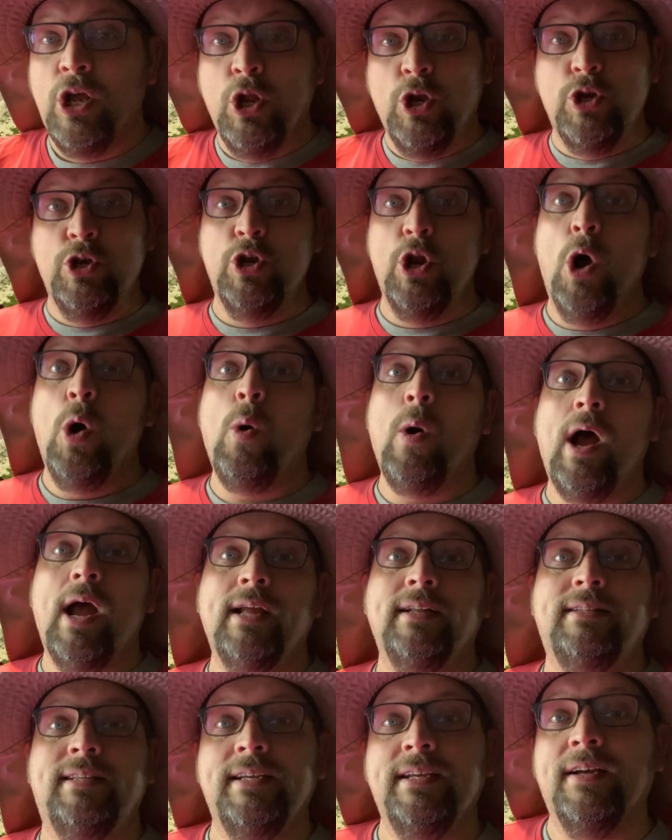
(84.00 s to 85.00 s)
no
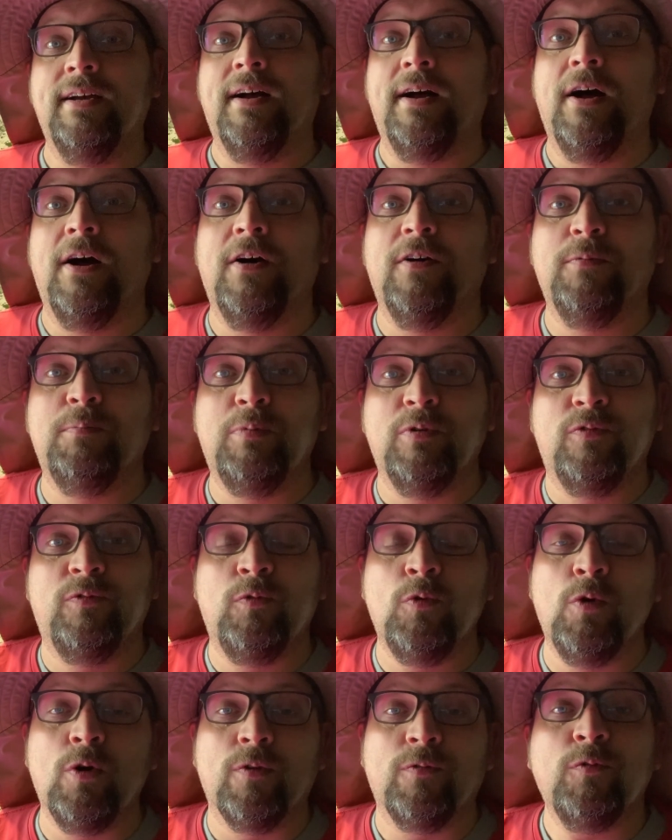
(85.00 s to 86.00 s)
idea of
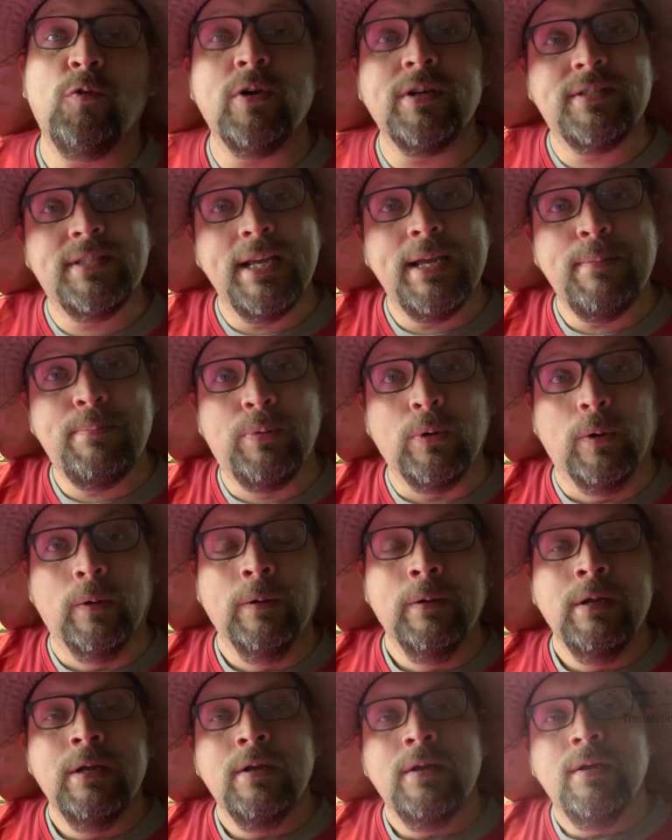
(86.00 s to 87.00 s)
before. For example,
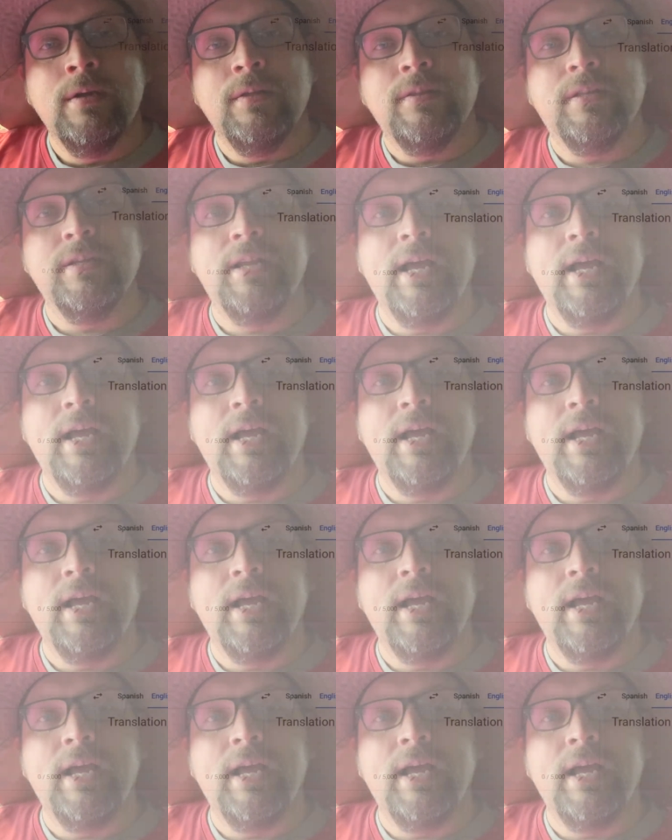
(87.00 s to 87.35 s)
the